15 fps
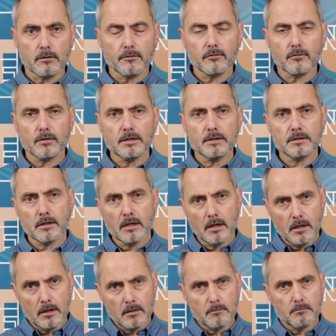of trees,
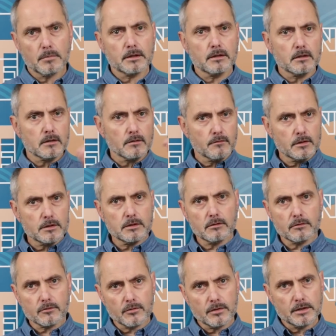but individual
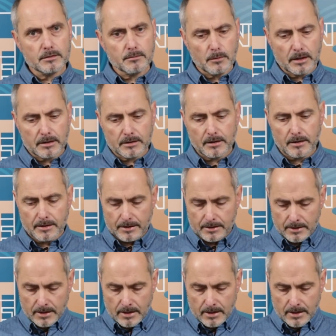trees might die.